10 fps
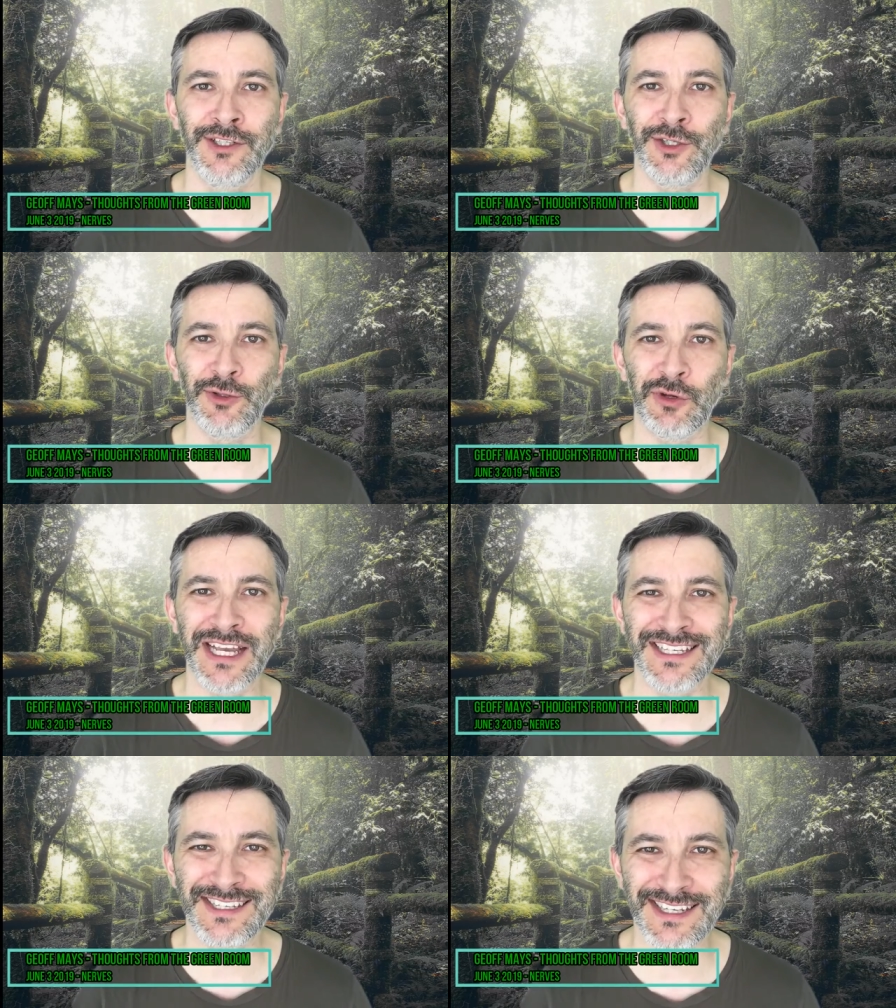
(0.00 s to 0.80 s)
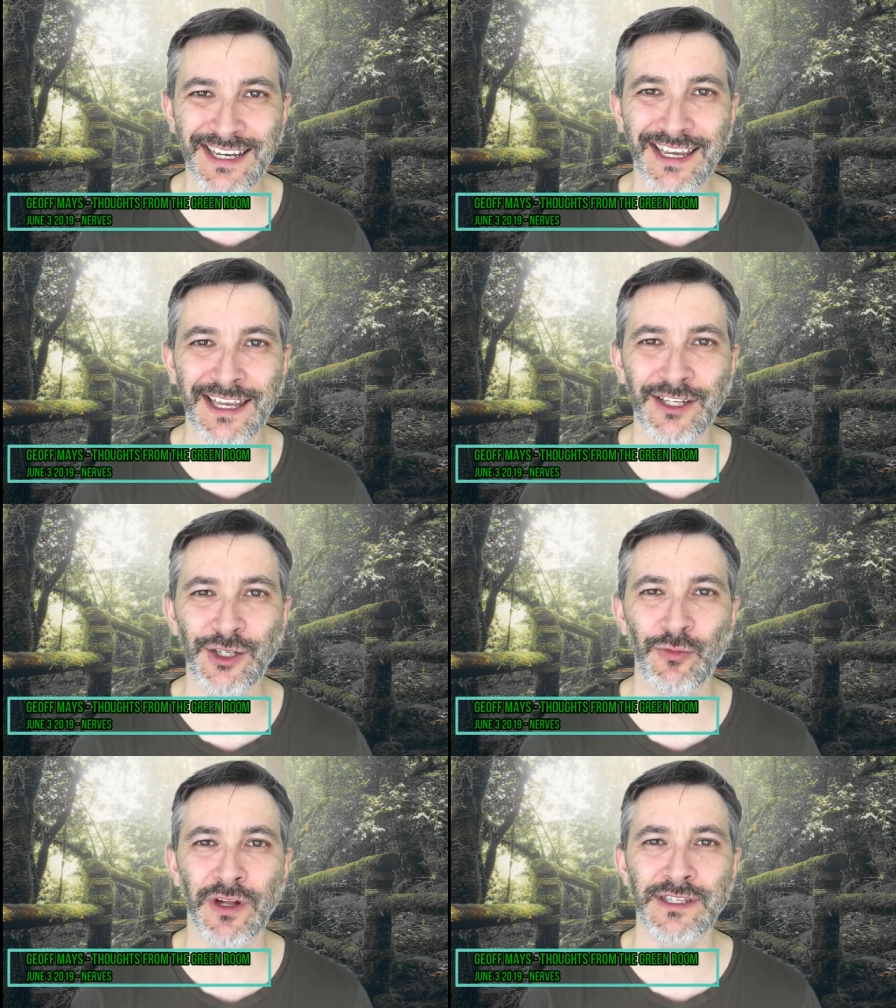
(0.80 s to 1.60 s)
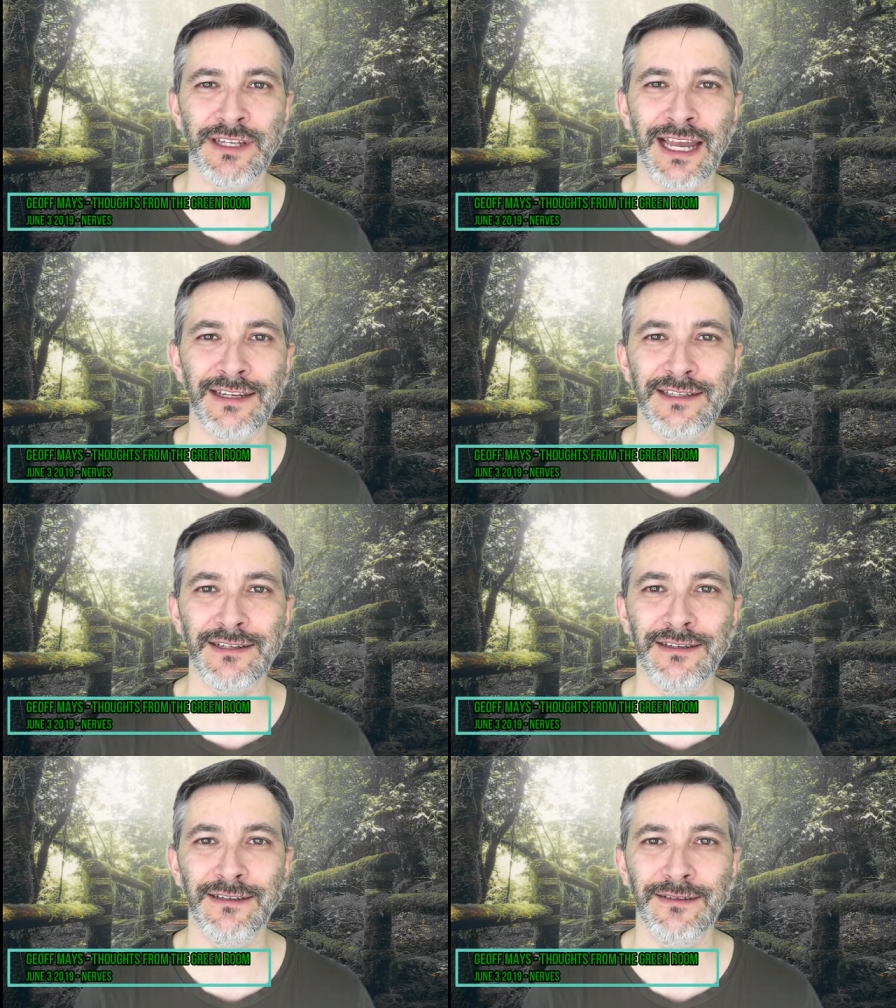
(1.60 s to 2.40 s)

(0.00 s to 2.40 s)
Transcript: to sink into what's next,